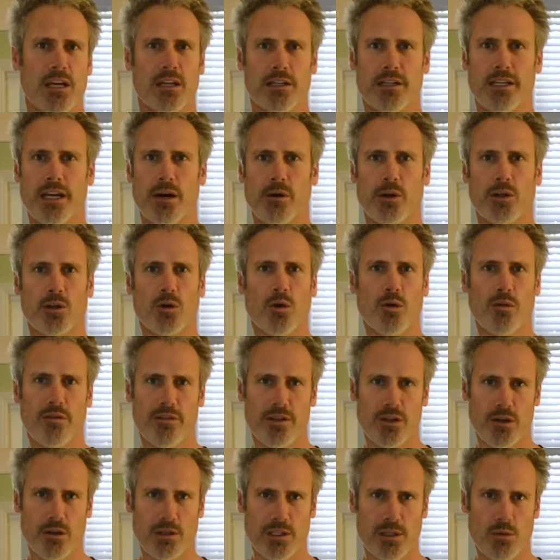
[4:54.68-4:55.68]
knowing all
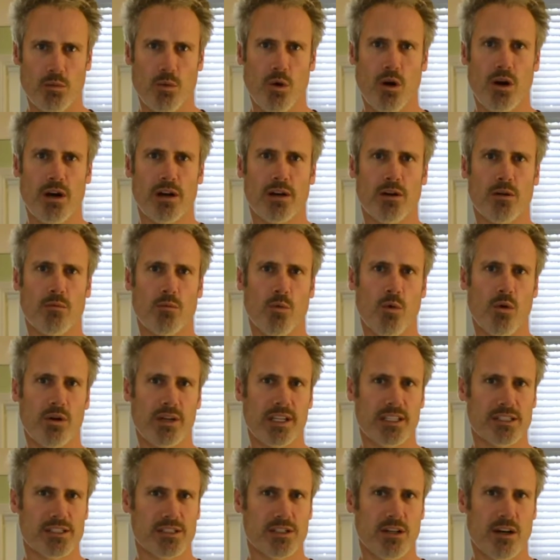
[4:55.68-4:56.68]
the early
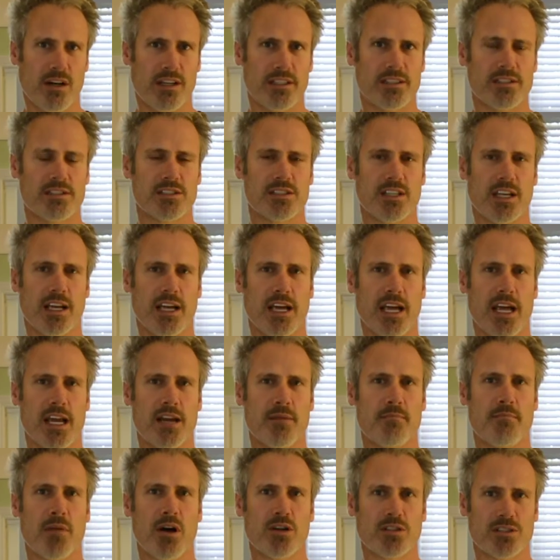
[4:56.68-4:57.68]
warning signs
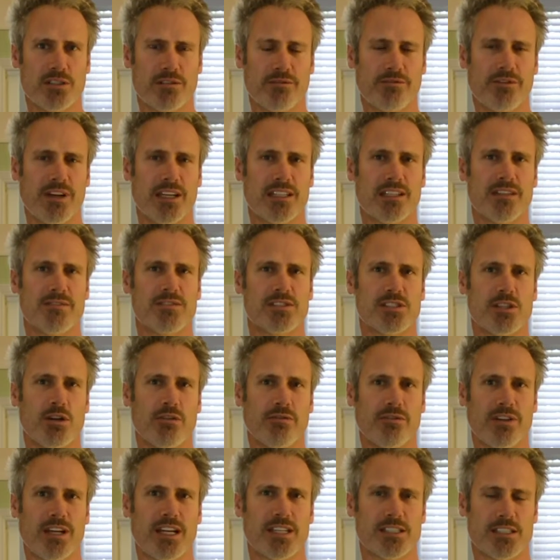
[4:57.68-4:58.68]
and most effective
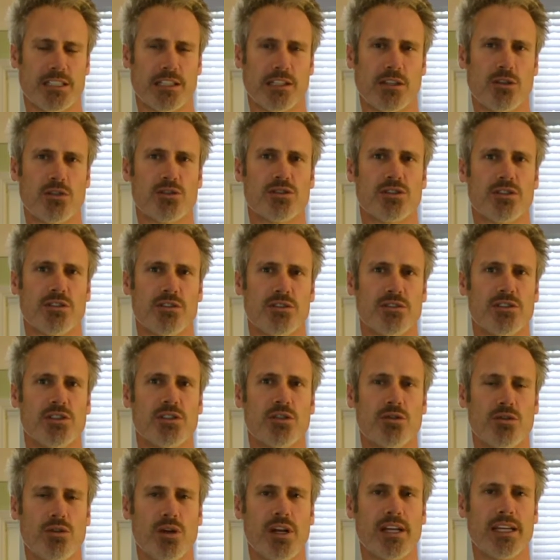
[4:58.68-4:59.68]
self-care solutions
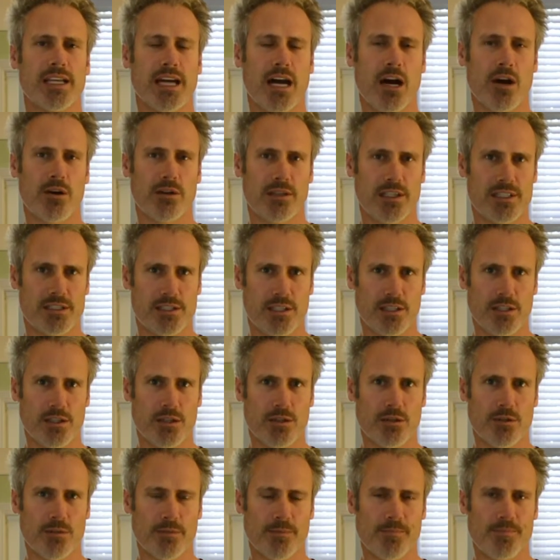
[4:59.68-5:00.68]
unique only to
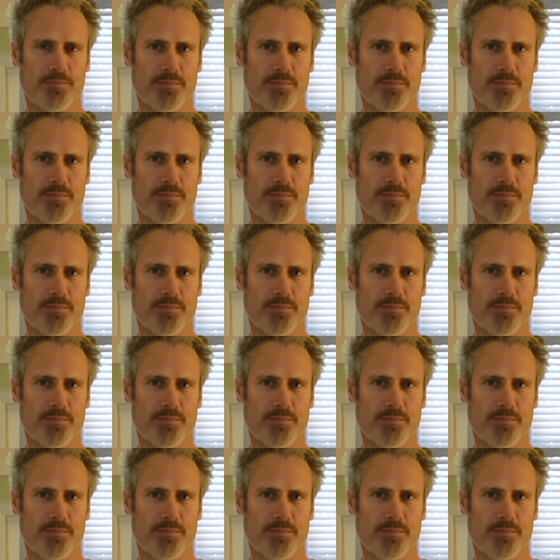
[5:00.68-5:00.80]
you.